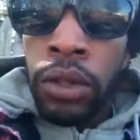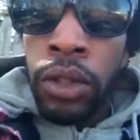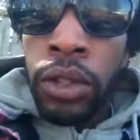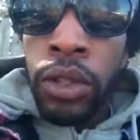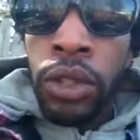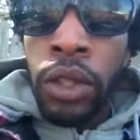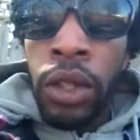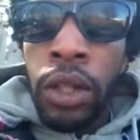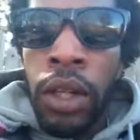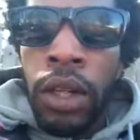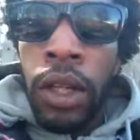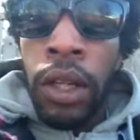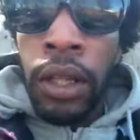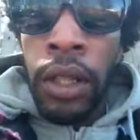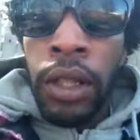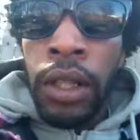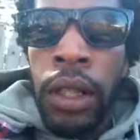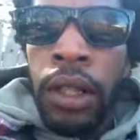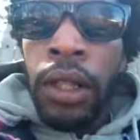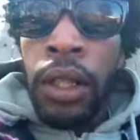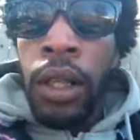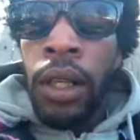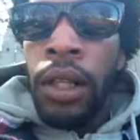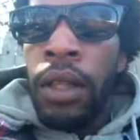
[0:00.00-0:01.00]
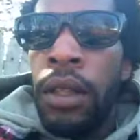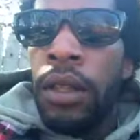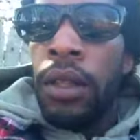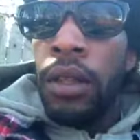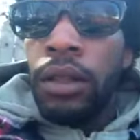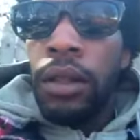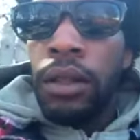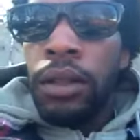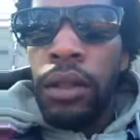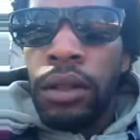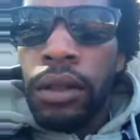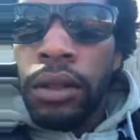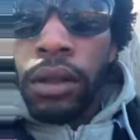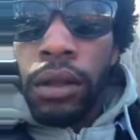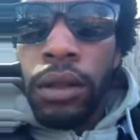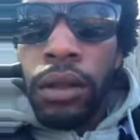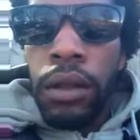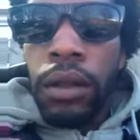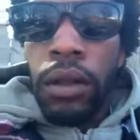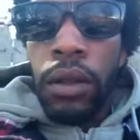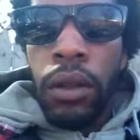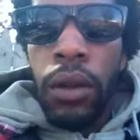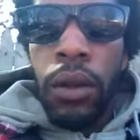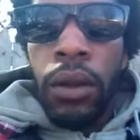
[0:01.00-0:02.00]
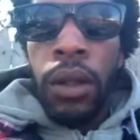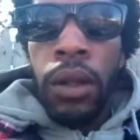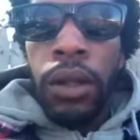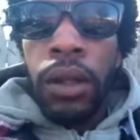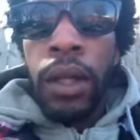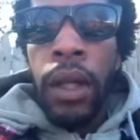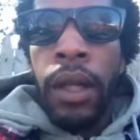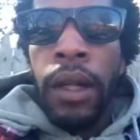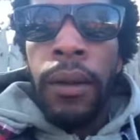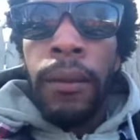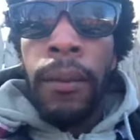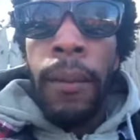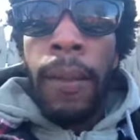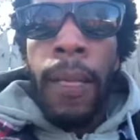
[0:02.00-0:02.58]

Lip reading: Star, Internet, all of that.